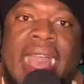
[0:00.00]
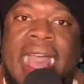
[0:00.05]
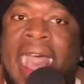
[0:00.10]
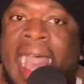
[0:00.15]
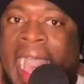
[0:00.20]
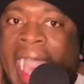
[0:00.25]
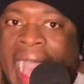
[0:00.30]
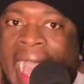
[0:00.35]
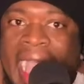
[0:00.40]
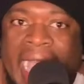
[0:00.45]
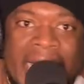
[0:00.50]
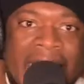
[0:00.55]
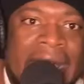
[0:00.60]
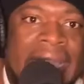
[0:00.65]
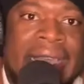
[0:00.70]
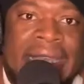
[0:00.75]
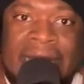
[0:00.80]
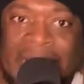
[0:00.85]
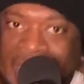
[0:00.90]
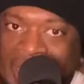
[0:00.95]
I
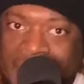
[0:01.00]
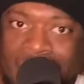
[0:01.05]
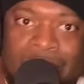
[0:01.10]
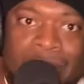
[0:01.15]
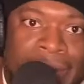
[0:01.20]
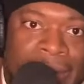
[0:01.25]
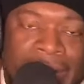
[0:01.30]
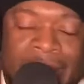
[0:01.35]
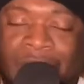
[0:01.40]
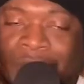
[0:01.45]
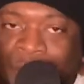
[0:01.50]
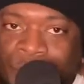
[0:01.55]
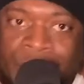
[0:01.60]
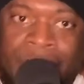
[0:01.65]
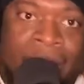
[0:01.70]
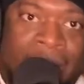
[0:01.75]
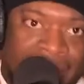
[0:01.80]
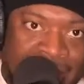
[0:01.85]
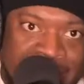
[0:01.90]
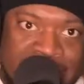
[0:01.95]
get what you
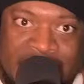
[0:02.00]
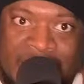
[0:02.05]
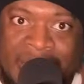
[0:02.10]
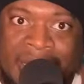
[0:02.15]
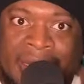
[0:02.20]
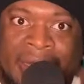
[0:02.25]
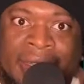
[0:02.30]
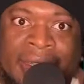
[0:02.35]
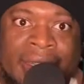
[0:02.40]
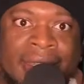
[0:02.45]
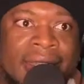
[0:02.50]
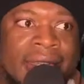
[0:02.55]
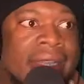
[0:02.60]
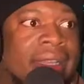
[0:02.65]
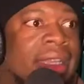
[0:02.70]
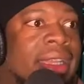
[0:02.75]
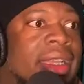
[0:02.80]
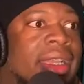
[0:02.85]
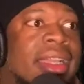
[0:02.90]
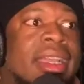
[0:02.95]
are saying.
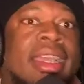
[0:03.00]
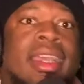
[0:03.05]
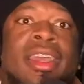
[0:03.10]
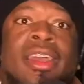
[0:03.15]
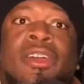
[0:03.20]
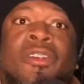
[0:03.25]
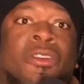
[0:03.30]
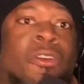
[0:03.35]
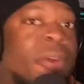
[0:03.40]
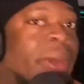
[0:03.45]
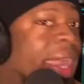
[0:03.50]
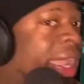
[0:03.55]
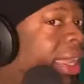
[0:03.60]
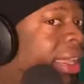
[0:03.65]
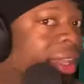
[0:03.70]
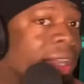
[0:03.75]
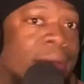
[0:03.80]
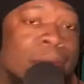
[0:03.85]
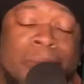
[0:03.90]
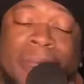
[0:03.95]

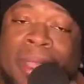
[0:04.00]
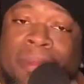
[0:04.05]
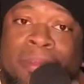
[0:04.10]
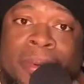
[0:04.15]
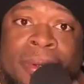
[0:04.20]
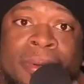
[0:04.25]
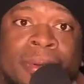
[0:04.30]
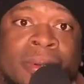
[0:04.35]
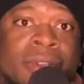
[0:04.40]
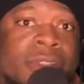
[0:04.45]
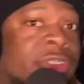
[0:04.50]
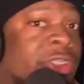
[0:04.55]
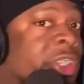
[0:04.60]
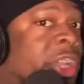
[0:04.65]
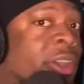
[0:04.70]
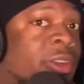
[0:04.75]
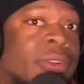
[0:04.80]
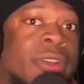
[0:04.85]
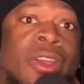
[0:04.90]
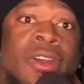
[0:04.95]
Regular people
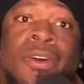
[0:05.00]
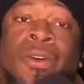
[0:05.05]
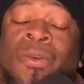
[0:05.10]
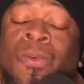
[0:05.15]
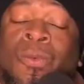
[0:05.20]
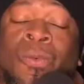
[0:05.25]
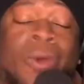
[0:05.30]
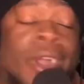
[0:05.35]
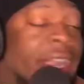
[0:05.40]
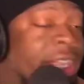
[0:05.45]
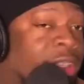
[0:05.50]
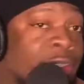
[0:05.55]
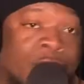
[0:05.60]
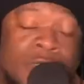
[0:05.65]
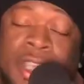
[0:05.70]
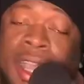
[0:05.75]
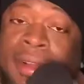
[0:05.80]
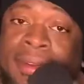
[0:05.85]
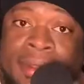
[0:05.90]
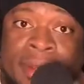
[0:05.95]
don't know what you
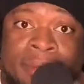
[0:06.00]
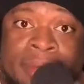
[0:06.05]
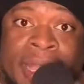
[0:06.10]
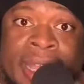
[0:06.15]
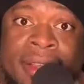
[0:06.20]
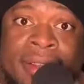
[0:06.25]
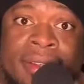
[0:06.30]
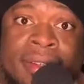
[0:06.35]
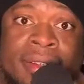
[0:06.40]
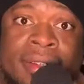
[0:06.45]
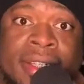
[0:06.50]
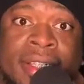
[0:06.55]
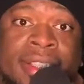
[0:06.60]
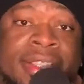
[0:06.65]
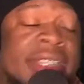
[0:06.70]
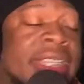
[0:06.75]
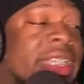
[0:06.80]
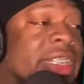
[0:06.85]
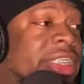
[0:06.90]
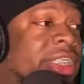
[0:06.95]
talking about.
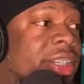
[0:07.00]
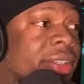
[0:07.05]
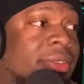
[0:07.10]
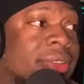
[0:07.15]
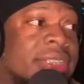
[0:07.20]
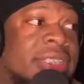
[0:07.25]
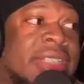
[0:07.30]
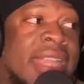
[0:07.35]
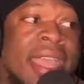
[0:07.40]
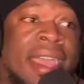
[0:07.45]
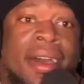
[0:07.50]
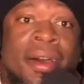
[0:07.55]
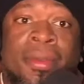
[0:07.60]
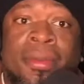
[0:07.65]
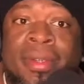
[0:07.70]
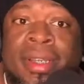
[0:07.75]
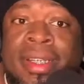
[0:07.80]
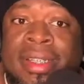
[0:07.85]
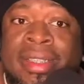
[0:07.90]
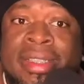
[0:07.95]
This don't
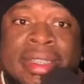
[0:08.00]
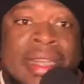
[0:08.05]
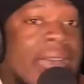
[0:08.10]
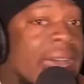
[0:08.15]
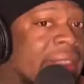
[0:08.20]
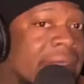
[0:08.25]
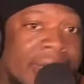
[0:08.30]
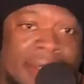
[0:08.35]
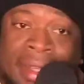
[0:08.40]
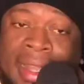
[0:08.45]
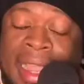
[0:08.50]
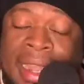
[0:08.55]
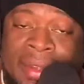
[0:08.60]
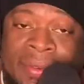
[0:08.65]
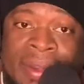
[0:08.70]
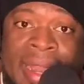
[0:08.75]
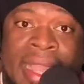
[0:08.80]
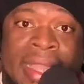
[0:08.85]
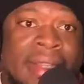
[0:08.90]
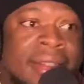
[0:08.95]
sound nothing like
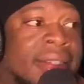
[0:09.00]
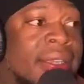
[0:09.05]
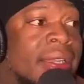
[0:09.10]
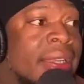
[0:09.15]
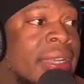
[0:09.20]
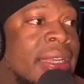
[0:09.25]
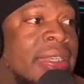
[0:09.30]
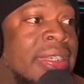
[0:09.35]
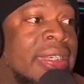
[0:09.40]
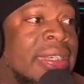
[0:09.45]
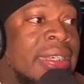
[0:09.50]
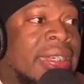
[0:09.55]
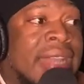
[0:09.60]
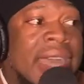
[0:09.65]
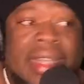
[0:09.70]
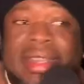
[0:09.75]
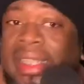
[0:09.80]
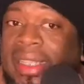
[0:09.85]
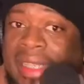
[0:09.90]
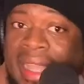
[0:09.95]
right,
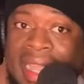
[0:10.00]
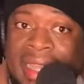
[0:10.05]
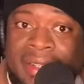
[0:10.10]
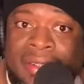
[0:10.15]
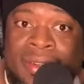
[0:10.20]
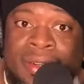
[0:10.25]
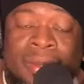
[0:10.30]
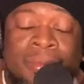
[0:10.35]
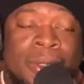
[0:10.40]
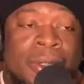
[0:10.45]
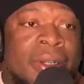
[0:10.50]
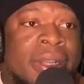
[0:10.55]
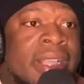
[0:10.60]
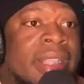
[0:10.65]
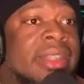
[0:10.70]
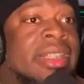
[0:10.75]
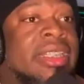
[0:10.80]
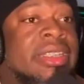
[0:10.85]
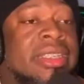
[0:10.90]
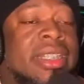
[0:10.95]
nothing like normal.
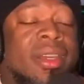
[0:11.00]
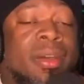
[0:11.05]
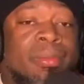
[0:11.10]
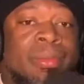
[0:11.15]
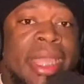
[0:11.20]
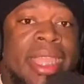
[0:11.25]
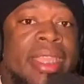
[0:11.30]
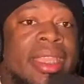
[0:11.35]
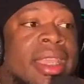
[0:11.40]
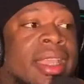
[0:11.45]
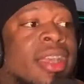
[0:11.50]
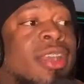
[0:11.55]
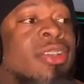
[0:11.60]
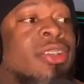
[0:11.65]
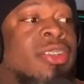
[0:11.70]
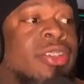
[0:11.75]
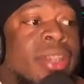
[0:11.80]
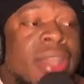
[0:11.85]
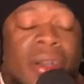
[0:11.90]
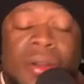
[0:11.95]
This don't make
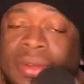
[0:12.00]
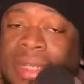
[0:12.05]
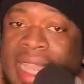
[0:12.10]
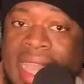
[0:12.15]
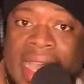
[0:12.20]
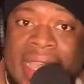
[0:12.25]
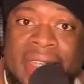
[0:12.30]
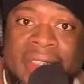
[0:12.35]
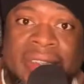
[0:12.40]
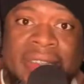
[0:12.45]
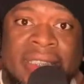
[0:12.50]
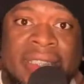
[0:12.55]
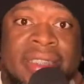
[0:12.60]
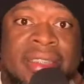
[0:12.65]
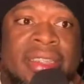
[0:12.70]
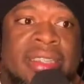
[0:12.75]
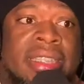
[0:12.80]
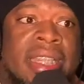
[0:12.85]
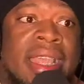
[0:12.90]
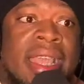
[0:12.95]
no kind of
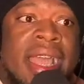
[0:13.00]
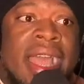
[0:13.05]
sense.